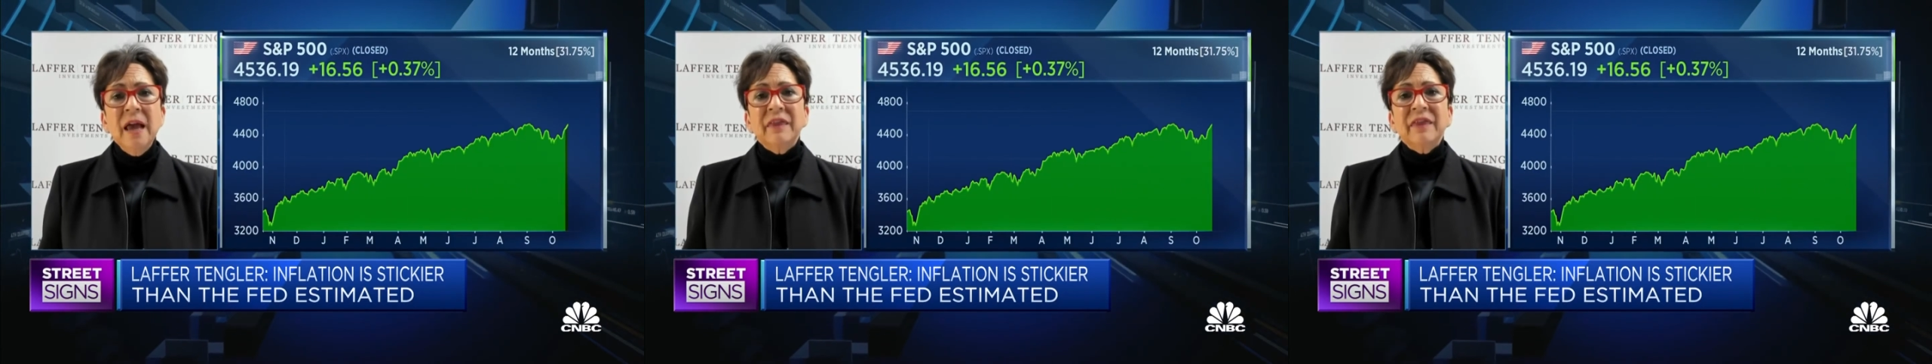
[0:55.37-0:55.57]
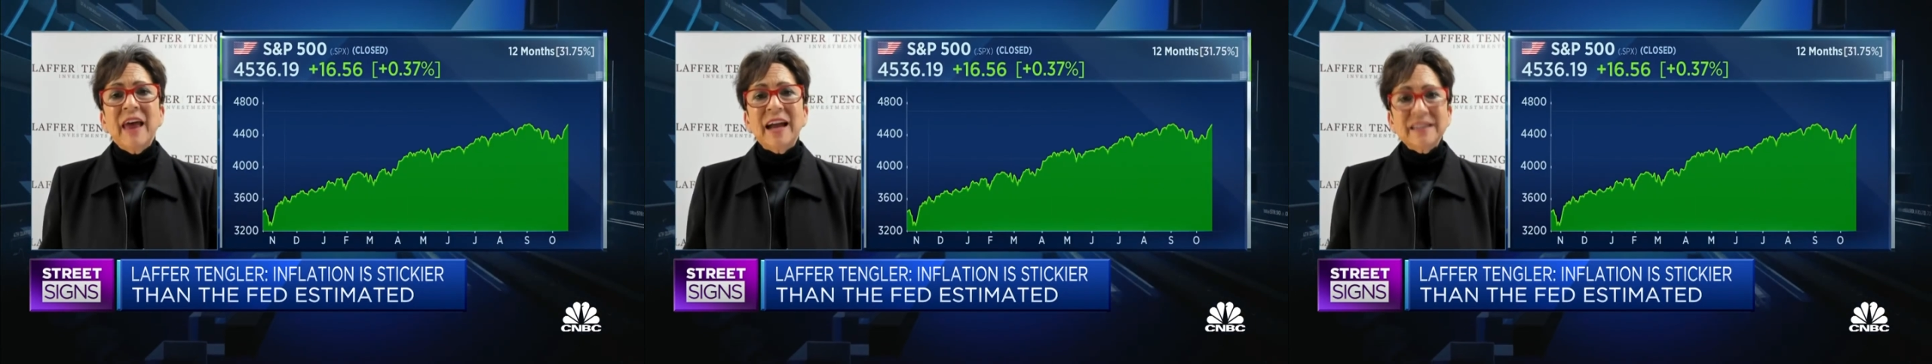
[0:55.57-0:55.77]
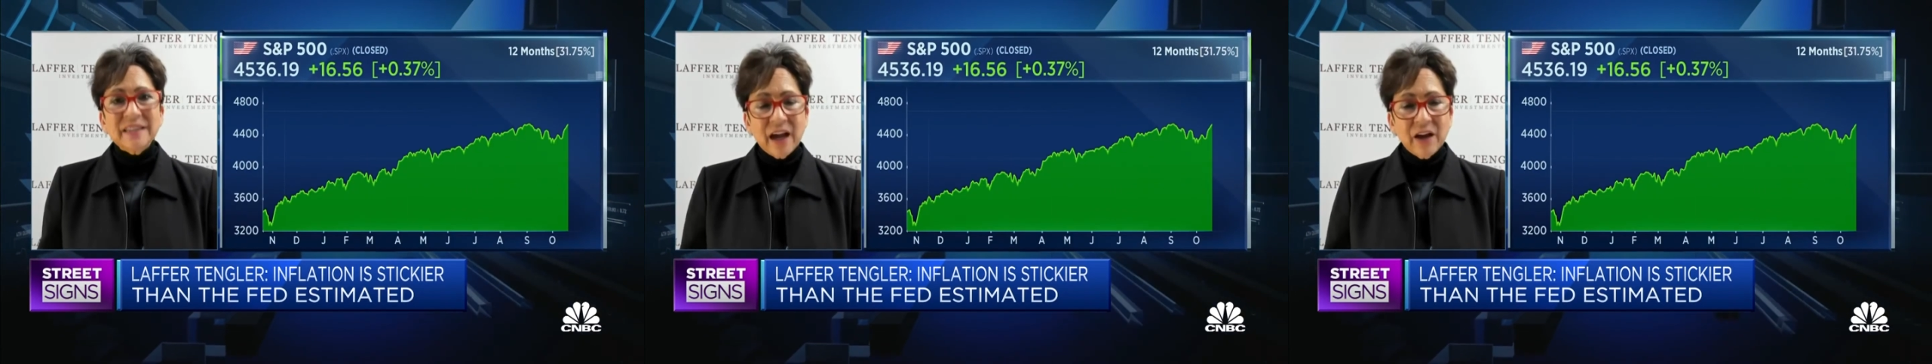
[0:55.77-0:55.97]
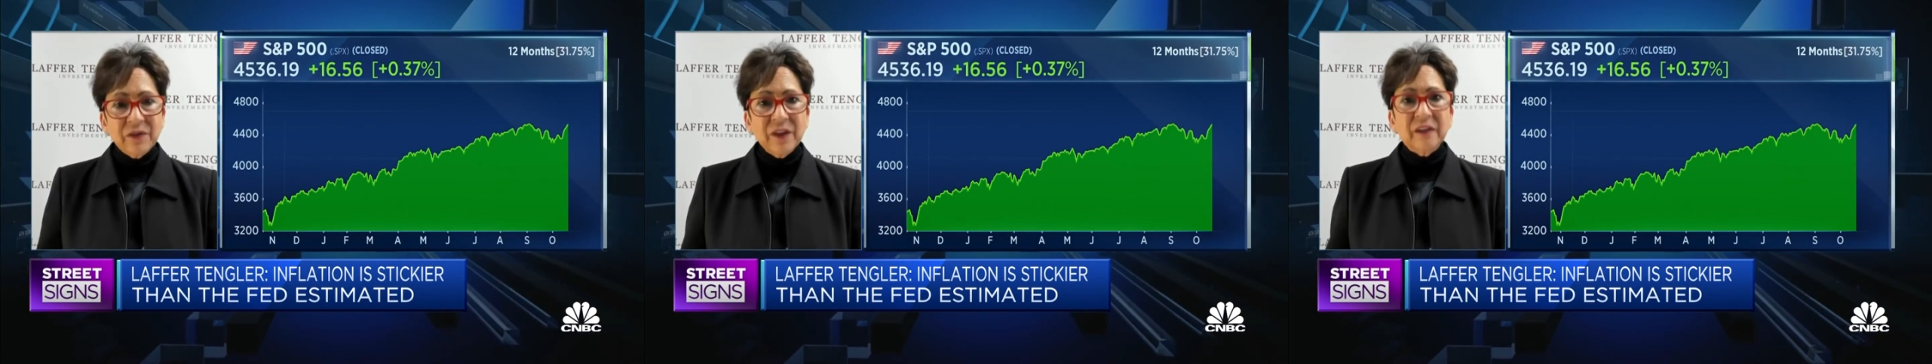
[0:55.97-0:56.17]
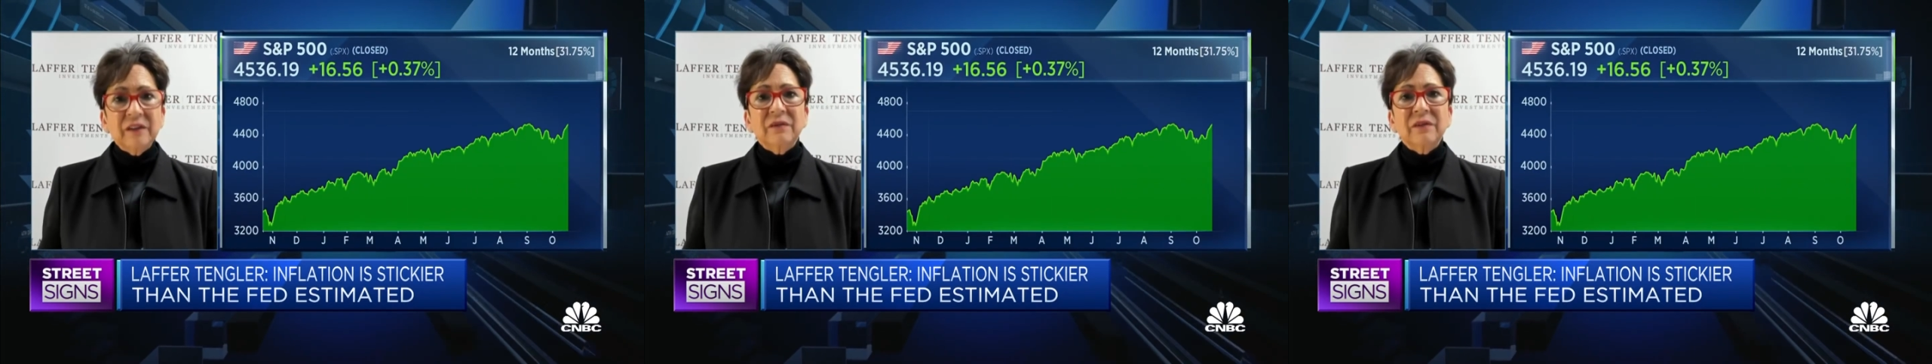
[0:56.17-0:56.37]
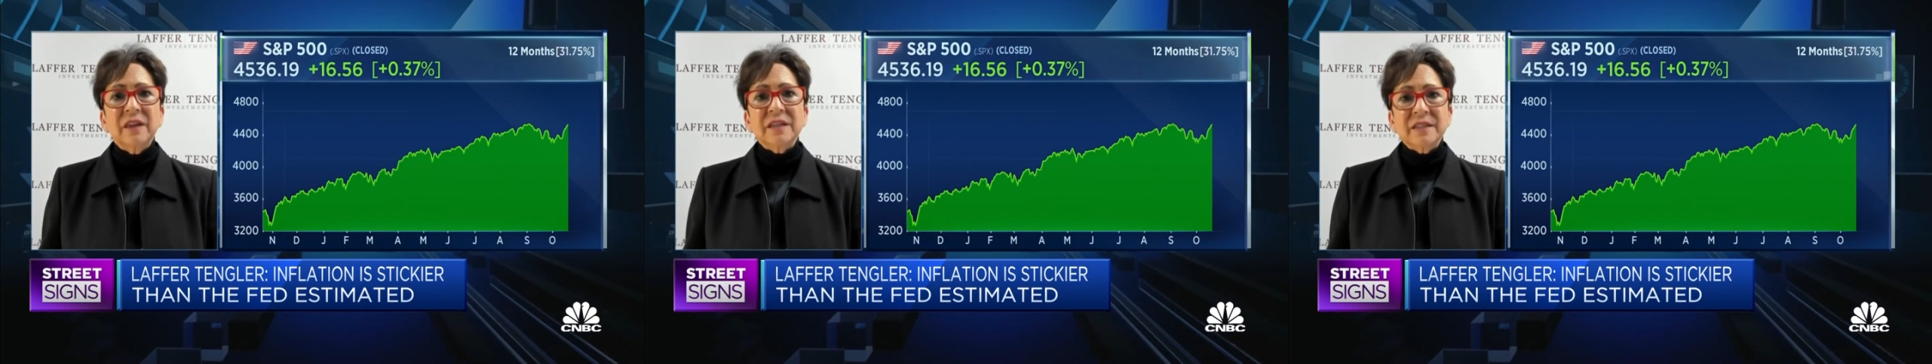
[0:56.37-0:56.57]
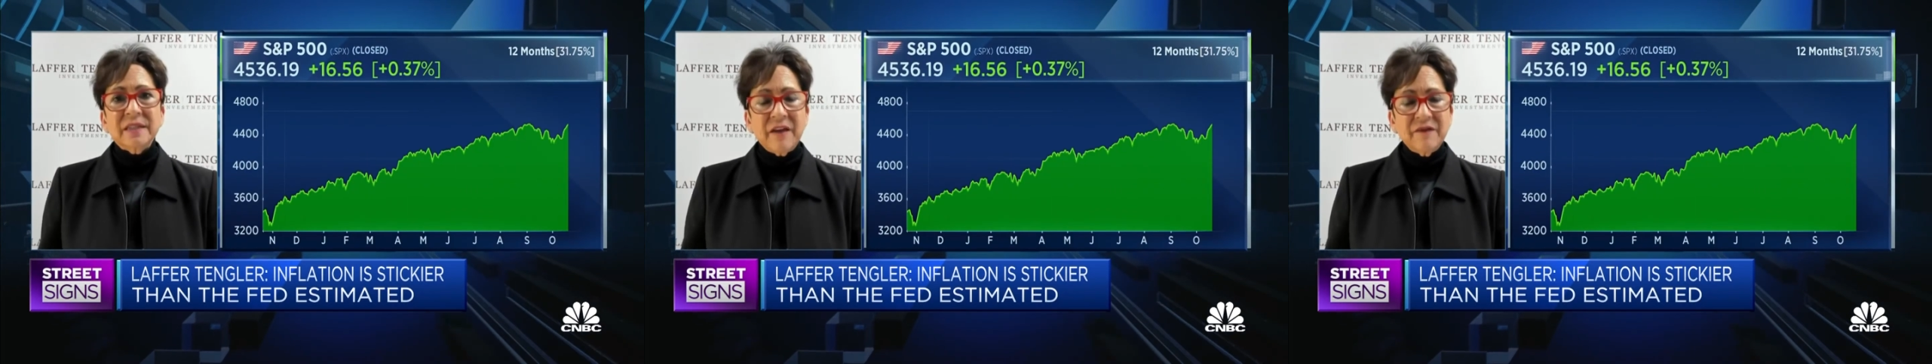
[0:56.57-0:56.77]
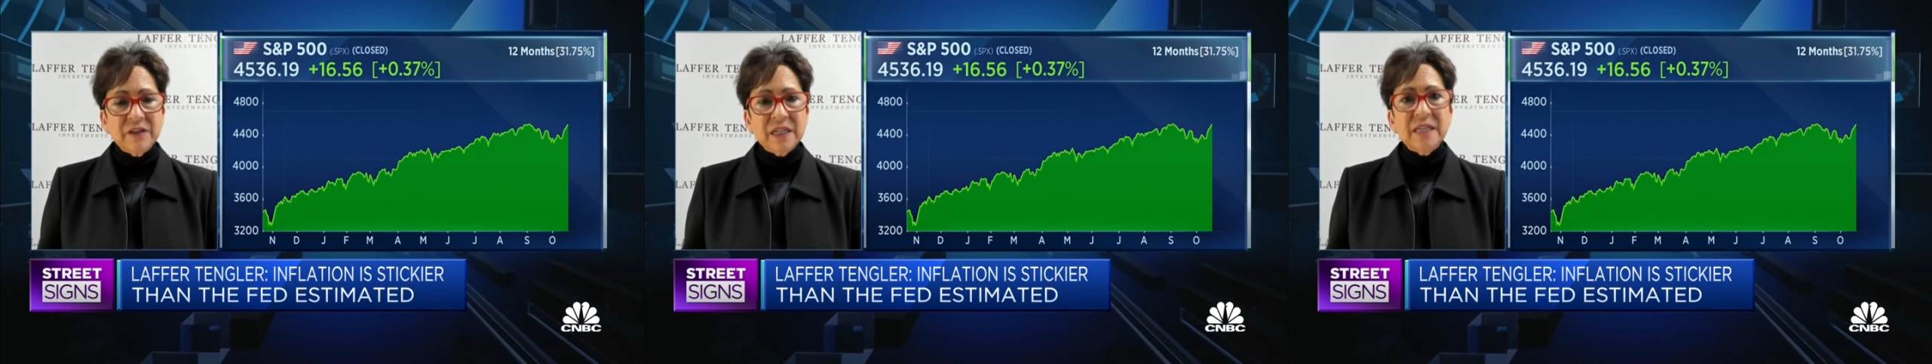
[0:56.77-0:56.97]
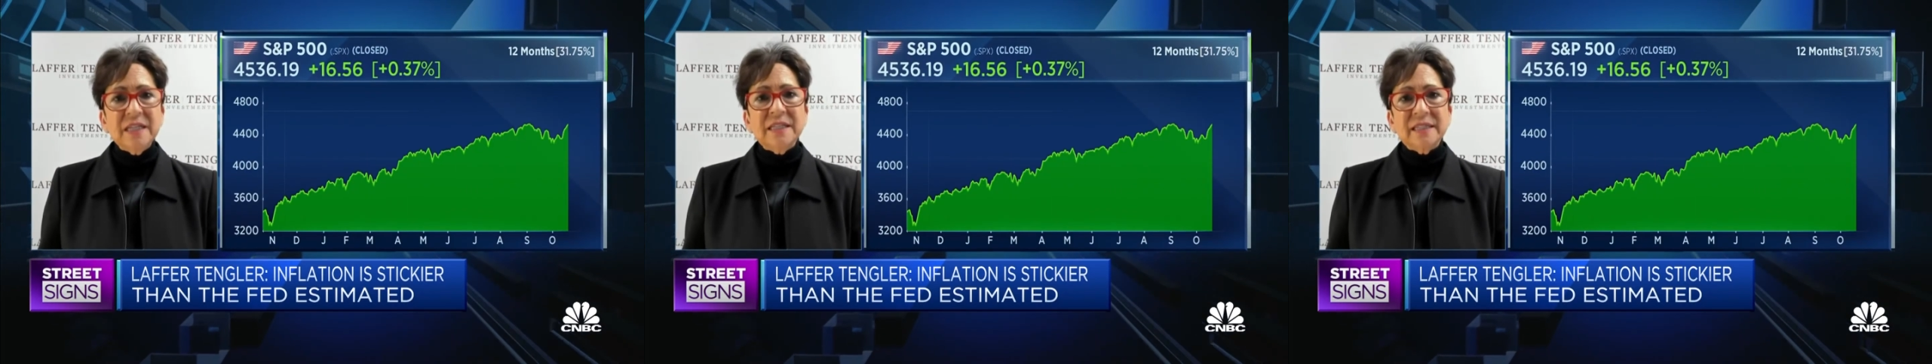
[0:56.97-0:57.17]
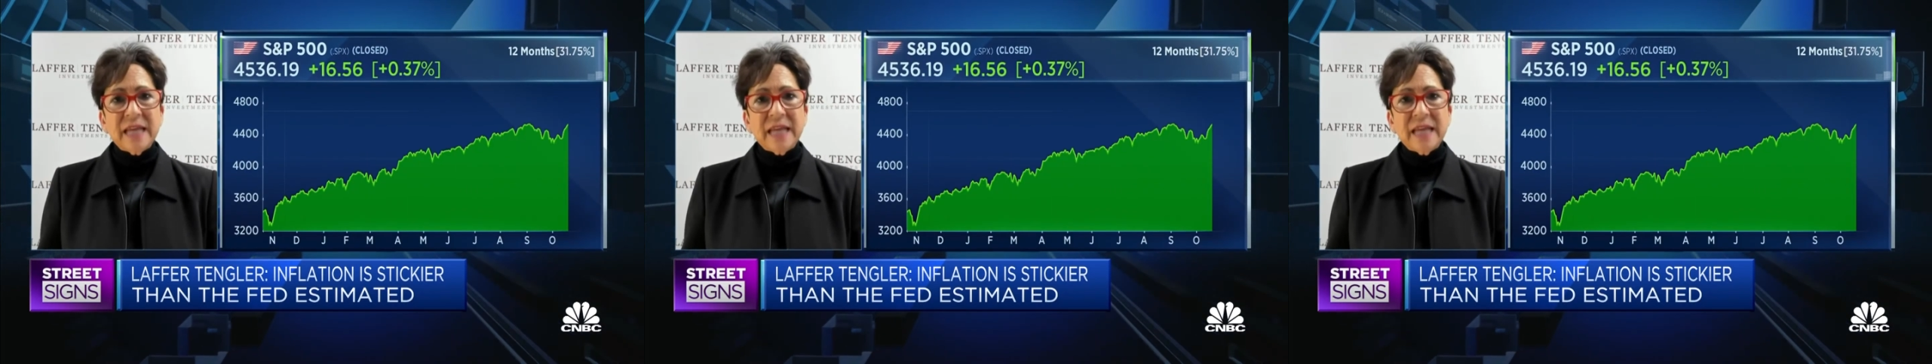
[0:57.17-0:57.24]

That's how the, the 70s